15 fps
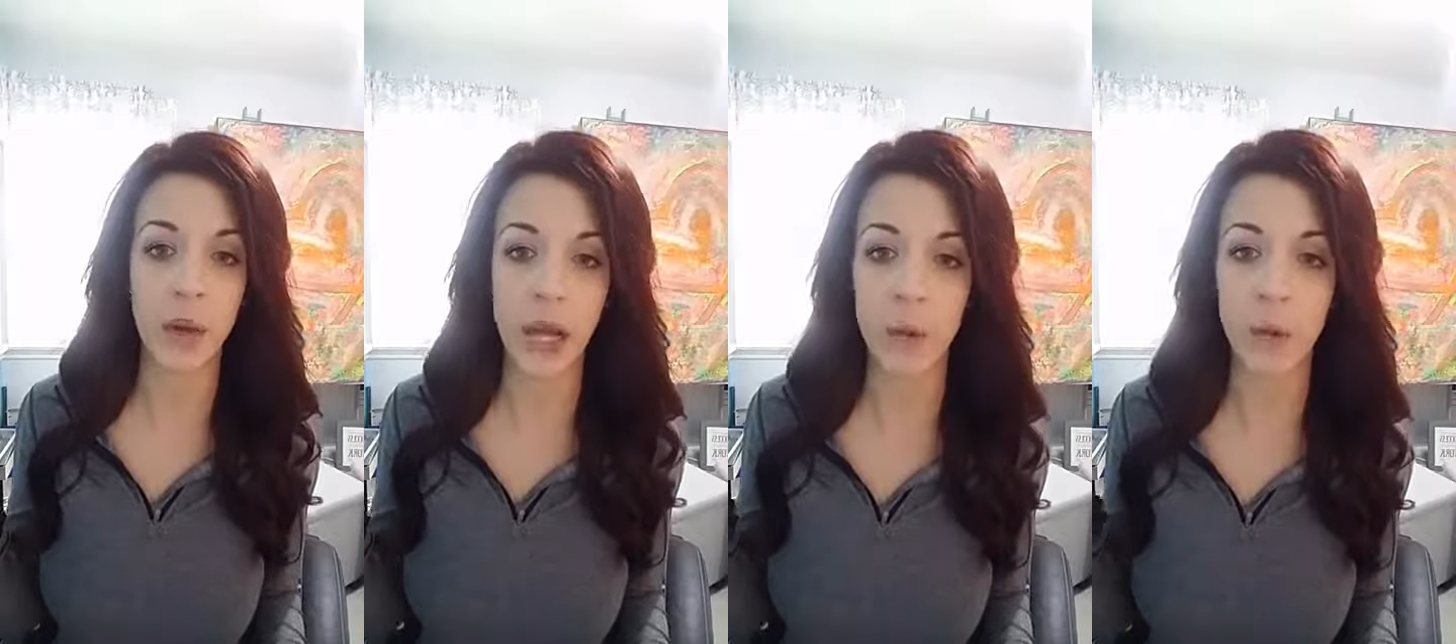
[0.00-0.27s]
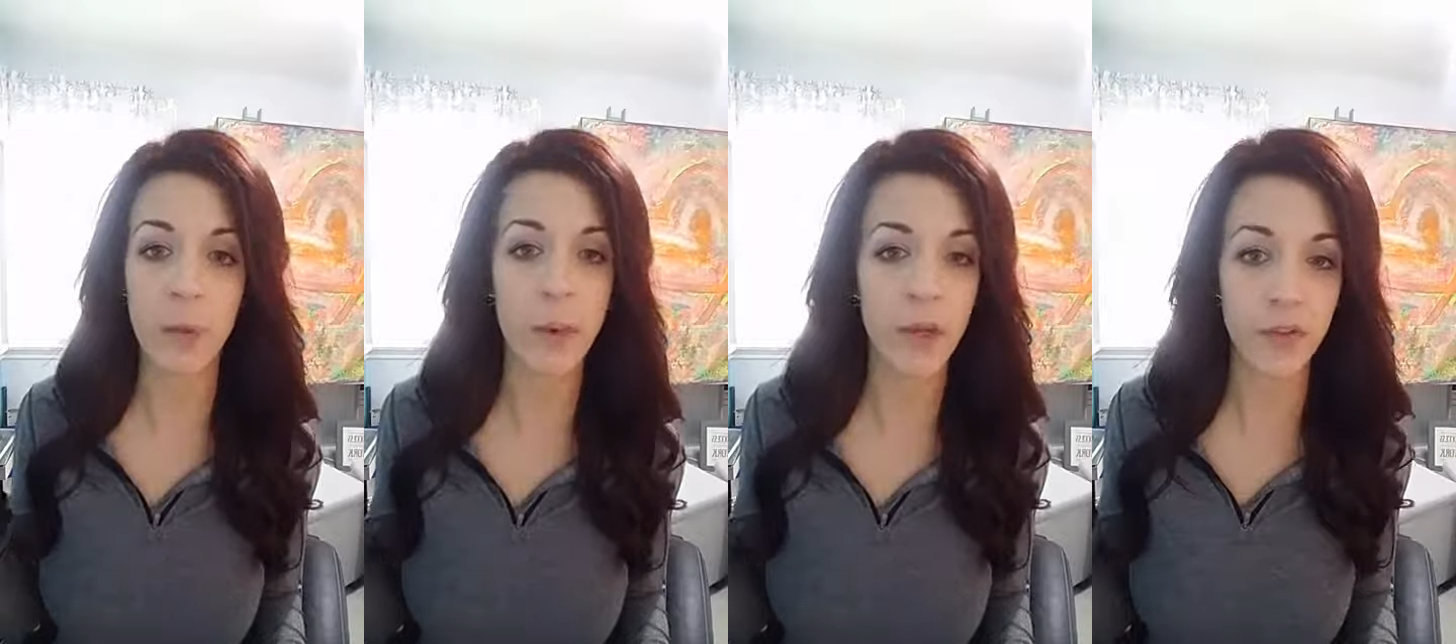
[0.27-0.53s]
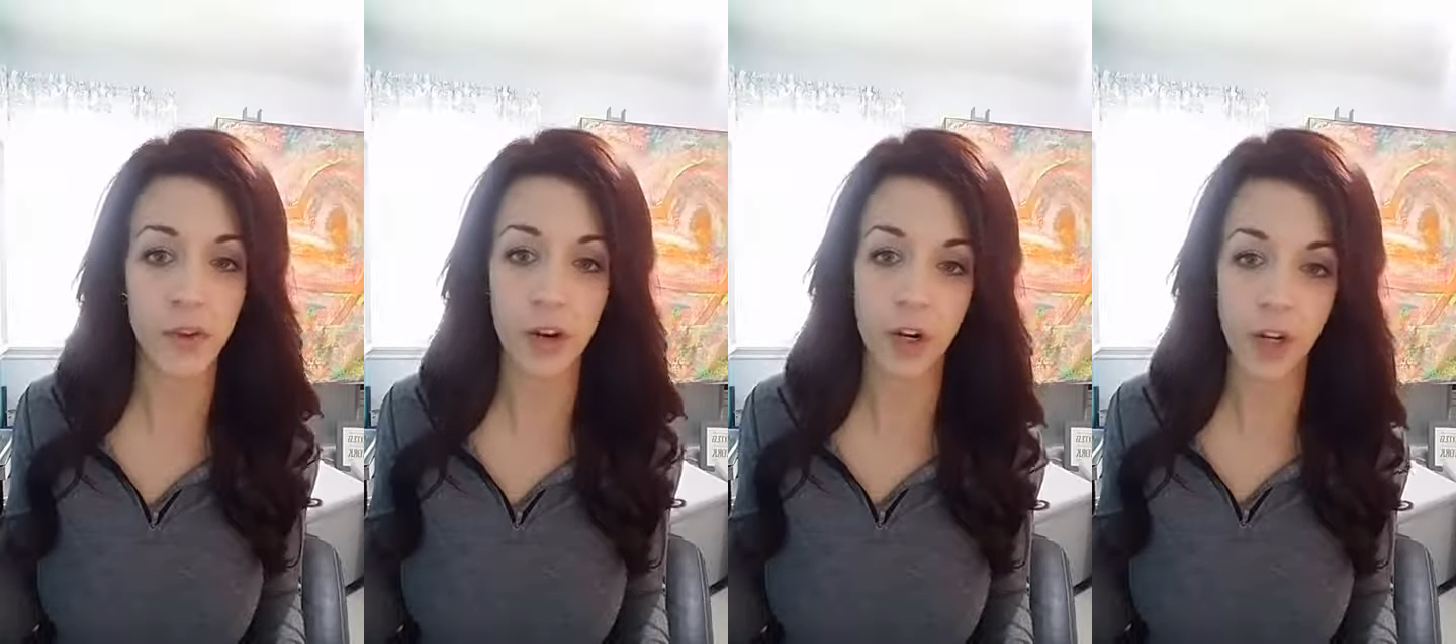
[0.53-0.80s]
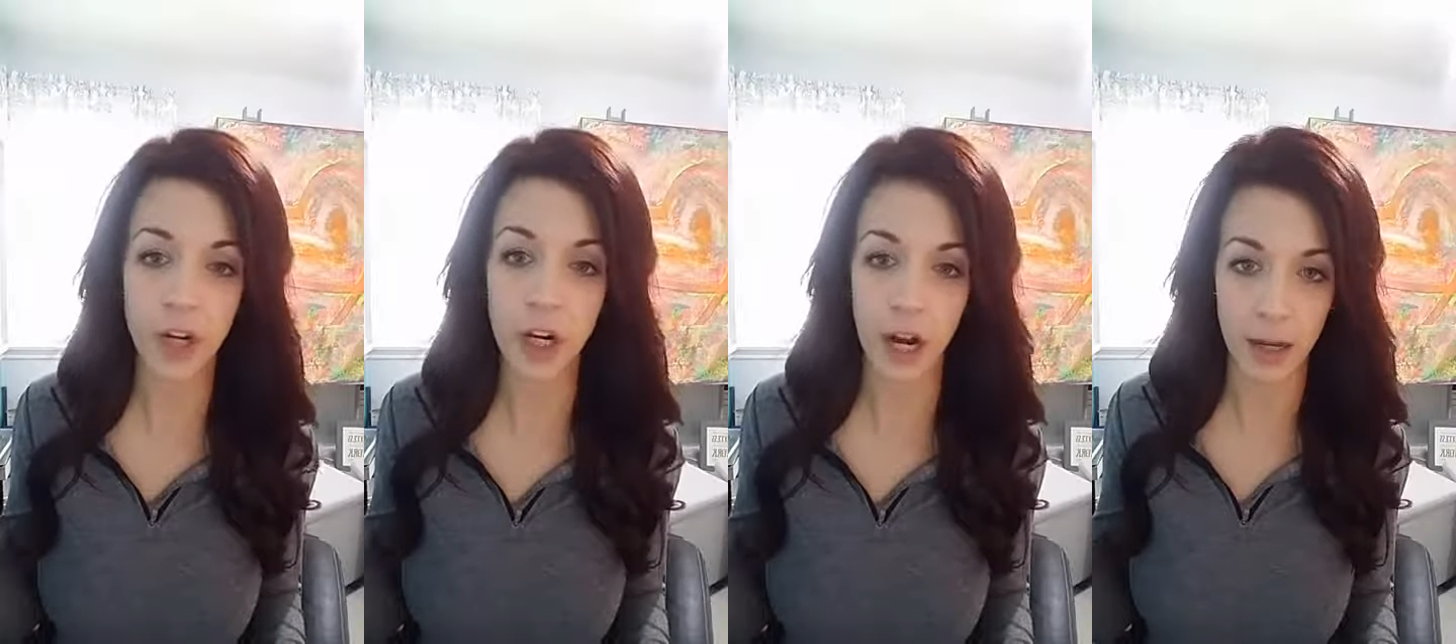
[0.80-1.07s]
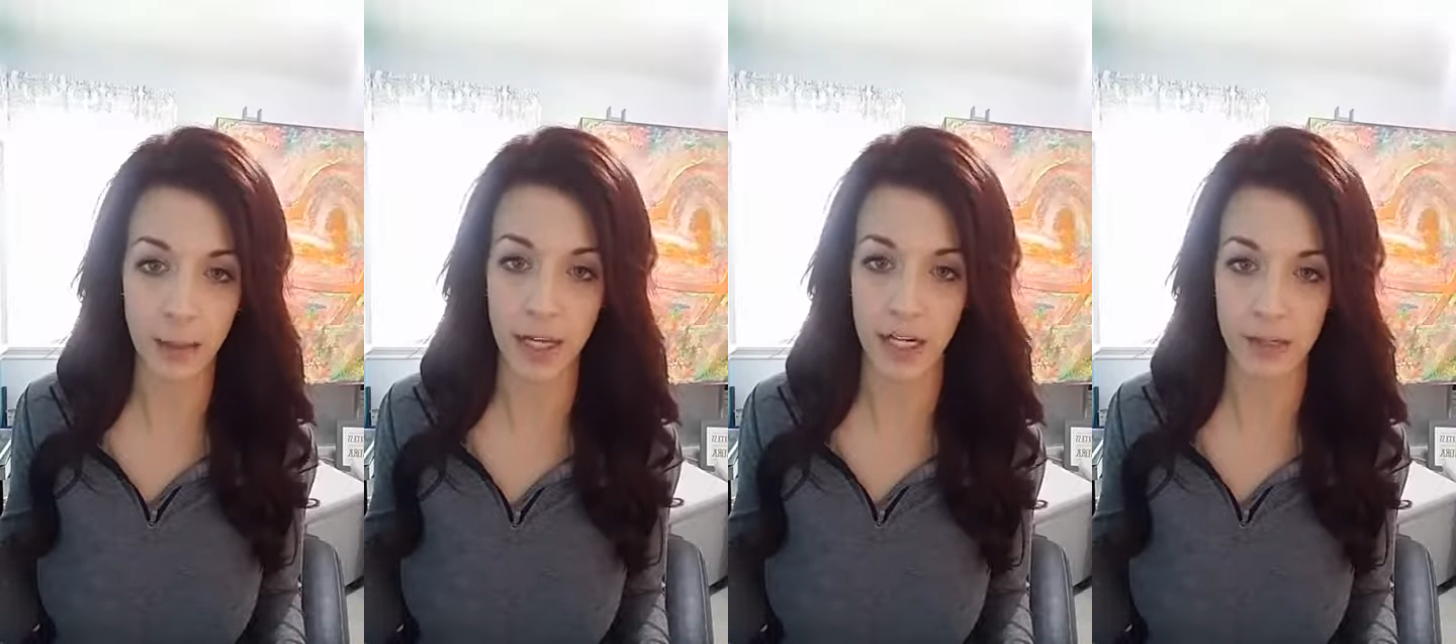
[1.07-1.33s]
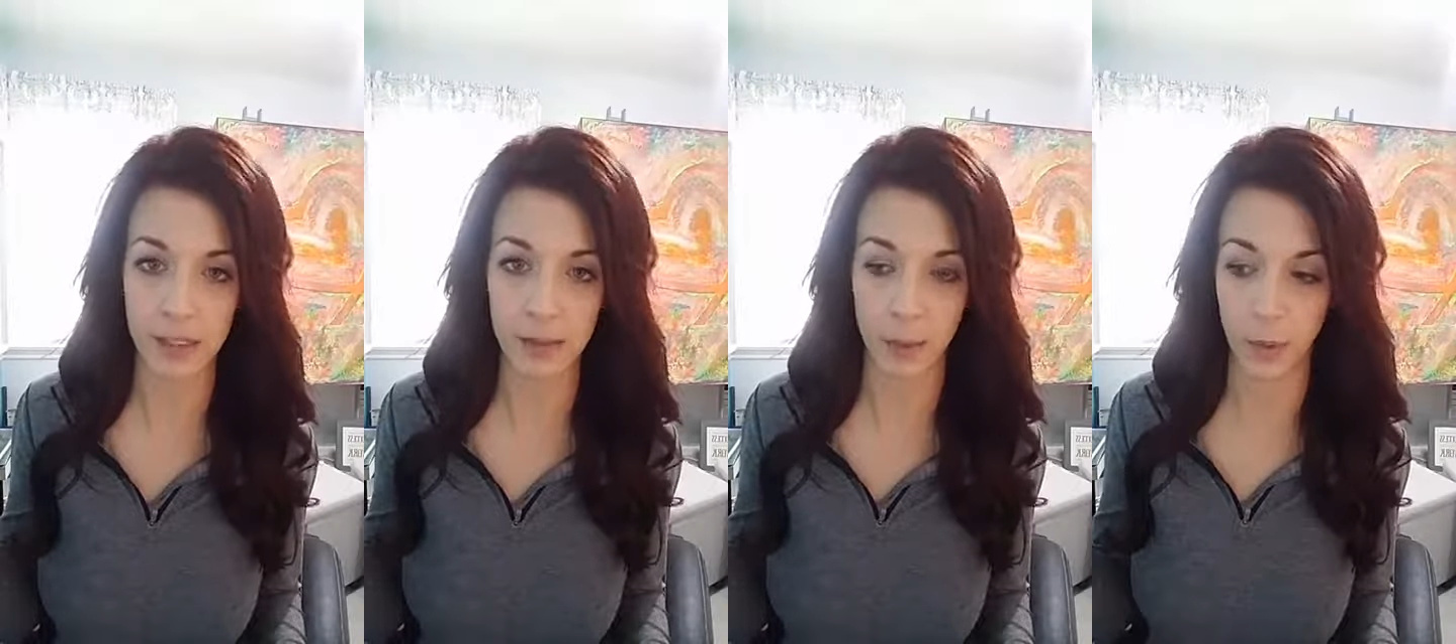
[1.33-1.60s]
Okay, well, motherfucker, you're going to be
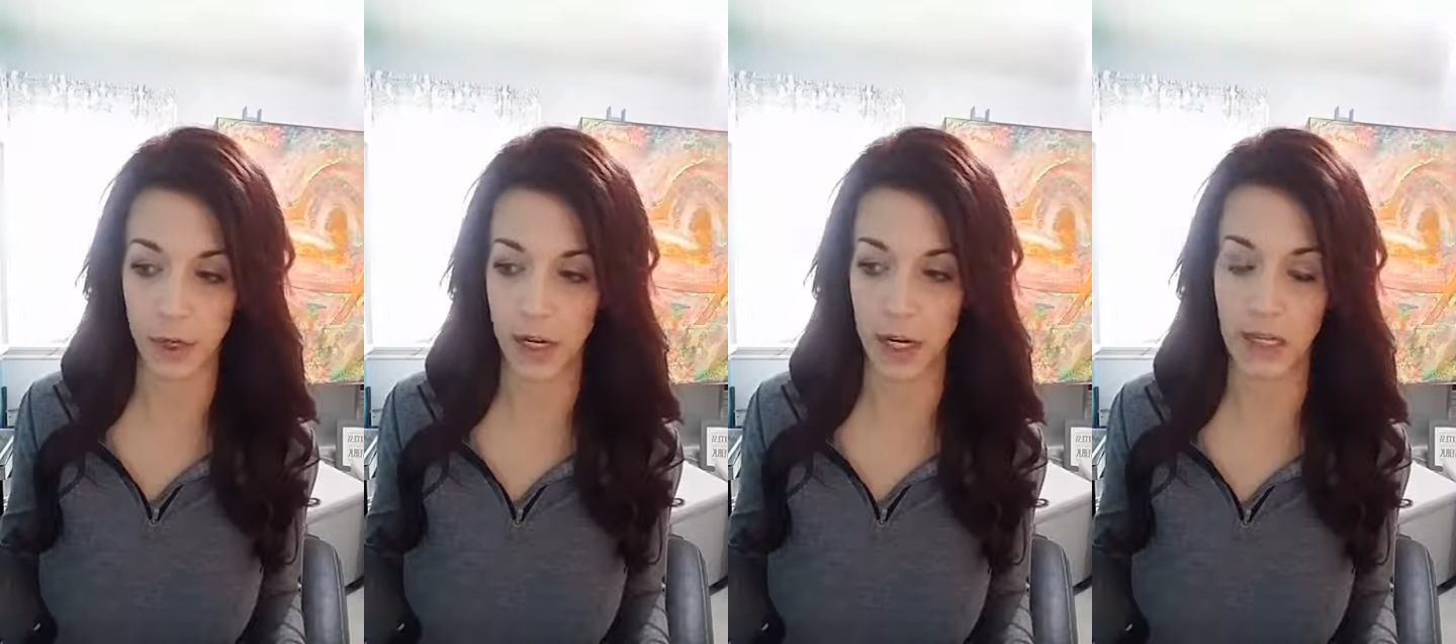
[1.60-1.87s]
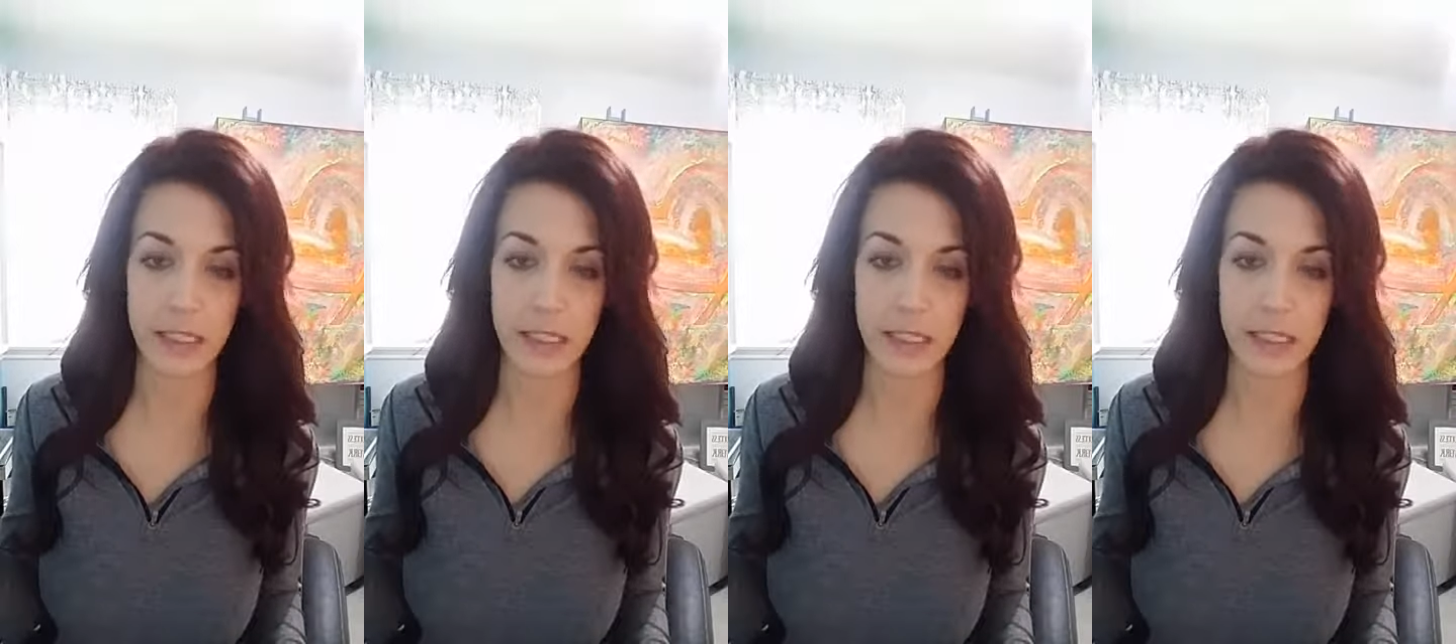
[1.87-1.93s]
disappointed.